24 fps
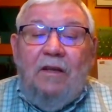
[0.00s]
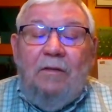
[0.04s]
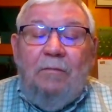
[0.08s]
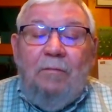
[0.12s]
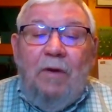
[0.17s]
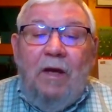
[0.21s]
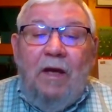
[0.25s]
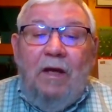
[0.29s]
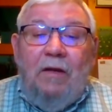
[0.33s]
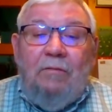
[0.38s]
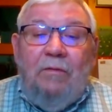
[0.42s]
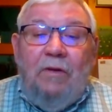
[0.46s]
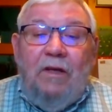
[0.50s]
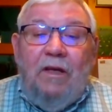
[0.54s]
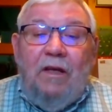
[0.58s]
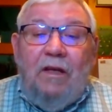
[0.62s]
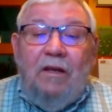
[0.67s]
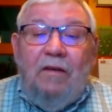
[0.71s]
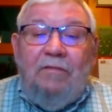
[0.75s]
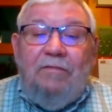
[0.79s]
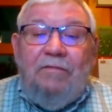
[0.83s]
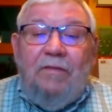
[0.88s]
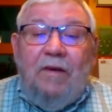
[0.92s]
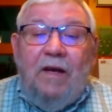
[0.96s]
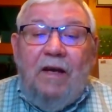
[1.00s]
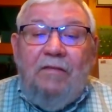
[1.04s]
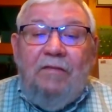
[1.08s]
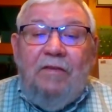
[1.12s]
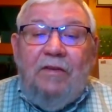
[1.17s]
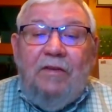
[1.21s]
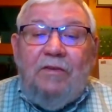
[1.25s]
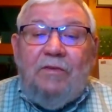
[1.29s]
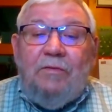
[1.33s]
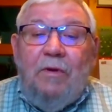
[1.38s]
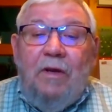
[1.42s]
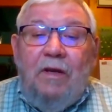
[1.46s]
Man, we had a
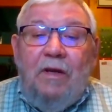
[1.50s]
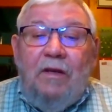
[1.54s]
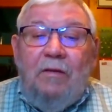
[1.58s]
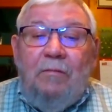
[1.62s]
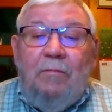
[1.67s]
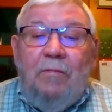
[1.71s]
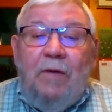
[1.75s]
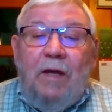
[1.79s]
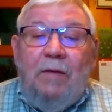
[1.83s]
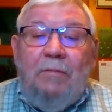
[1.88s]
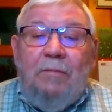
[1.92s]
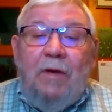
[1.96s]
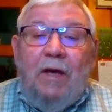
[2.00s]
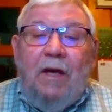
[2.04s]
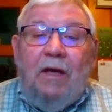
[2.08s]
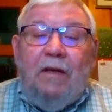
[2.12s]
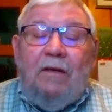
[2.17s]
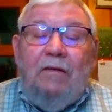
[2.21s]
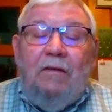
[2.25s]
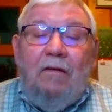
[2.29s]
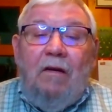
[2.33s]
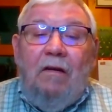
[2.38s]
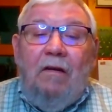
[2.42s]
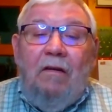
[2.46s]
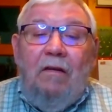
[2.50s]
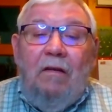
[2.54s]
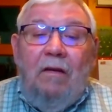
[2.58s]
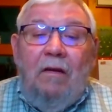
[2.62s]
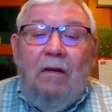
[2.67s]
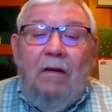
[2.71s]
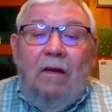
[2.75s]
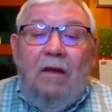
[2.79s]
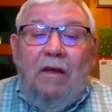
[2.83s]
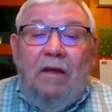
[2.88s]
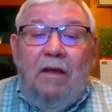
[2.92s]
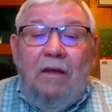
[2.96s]
5-inch rain in my backyard.
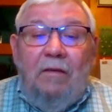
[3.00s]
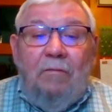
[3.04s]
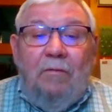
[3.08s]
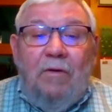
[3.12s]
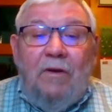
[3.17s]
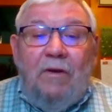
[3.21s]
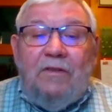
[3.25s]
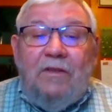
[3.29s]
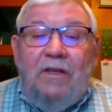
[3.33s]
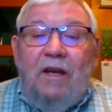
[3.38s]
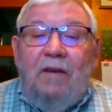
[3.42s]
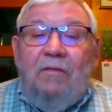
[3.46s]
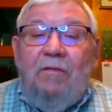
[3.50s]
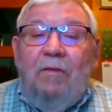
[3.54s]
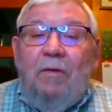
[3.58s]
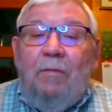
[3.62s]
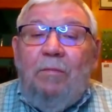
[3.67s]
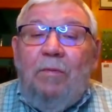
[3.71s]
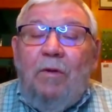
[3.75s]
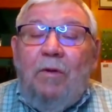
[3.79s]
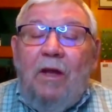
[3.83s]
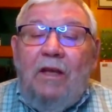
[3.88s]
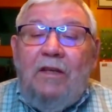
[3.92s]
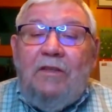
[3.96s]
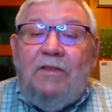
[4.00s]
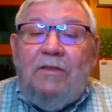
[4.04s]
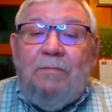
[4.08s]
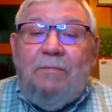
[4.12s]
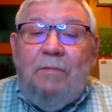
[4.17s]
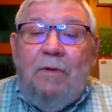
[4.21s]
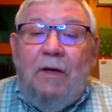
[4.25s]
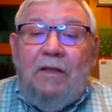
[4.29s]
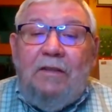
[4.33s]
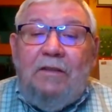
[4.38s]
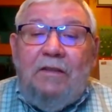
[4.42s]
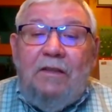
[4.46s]
It wasn't every place,
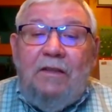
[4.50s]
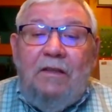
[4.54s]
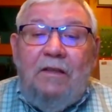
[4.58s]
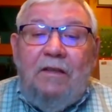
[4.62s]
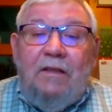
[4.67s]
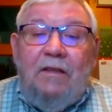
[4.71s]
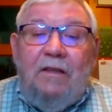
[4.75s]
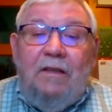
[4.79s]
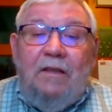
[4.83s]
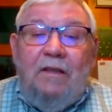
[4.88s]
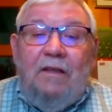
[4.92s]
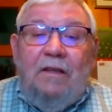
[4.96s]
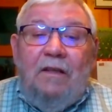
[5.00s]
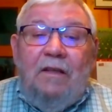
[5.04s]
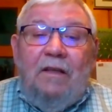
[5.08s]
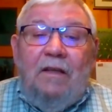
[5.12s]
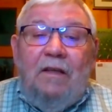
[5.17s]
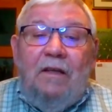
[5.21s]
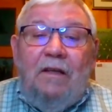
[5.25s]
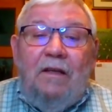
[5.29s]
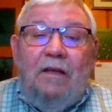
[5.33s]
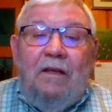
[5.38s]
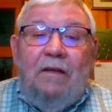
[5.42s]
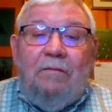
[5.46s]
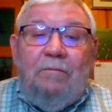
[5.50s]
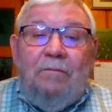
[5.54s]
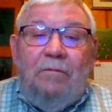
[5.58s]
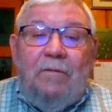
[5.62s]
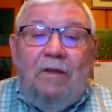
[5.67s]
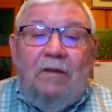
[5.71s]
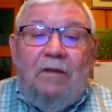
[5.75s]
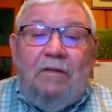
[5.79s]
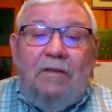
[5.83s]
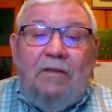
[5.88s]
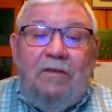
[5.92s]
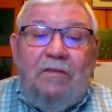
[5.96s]
but
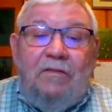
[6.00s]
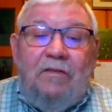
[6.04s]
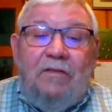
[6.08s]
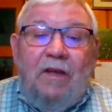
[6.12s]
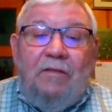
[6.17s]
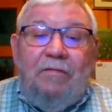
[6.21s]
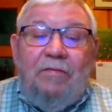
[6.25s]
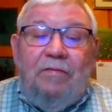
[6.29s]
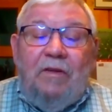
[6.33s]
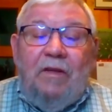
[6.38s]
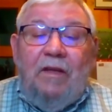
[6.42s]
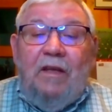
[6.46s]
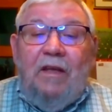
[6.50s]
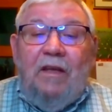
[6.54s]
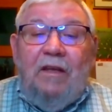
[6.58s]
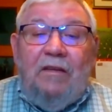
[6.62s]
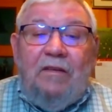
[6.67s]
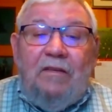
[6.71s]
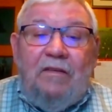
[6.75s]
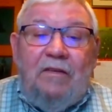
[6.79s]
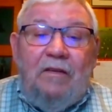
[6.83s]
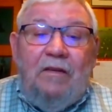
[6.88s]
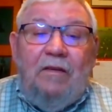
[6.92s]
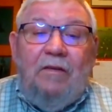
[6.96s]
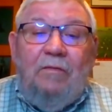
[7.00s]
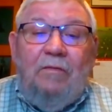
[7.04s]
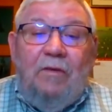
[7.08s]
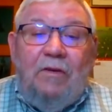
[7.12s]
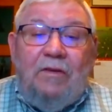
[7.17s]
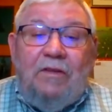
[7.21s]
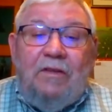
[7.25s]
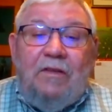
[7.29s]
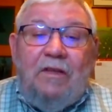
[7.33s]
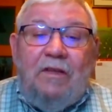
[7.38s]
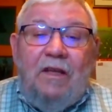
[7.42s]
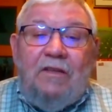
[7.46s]
because definitely it
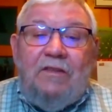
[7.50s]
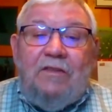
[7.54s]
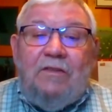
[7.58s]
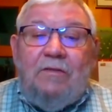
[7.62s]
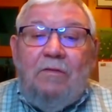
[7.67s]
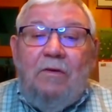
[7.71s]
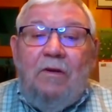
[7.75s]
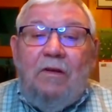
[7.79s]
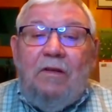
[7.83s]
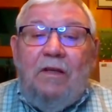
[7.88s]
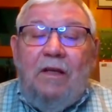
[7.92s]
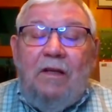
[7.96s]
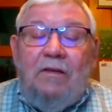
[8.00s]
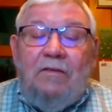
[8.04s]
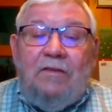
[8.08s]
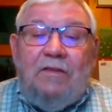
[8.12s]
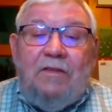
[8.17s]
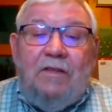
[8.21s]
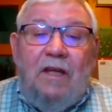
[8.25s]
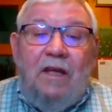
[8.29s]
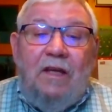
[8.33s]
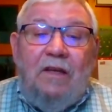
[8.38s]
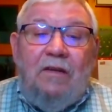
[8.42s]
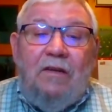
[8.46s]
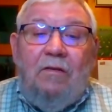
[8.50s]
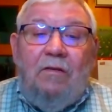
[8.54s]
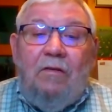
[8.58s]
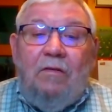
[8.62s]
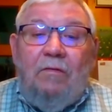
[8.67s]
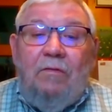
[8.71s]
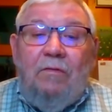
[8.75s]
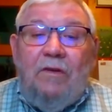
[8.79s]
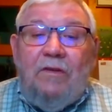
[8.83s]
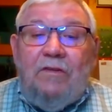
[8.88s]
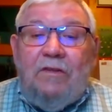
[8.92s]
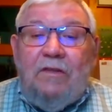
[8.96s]
wasn't that strong downstate, or
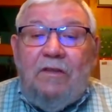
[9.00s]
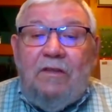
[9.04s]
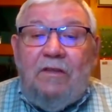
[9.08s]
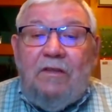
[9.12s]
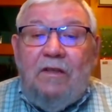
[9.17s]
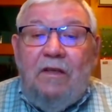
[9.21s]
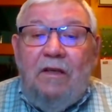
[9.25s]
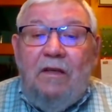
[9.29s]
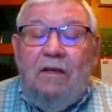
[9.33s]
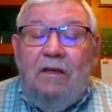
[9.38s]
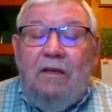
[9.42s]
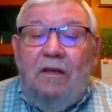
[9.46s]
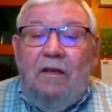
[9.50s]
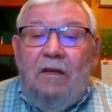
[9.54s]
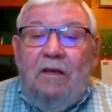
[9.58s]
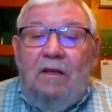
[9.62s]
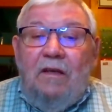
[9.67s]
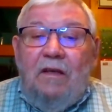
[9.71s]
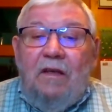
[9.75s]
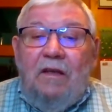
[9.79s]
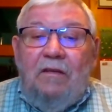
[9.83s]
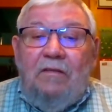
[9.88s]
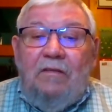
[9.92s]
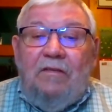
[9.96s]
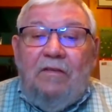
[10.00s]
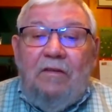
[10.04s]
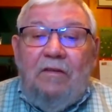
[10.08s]
was it in,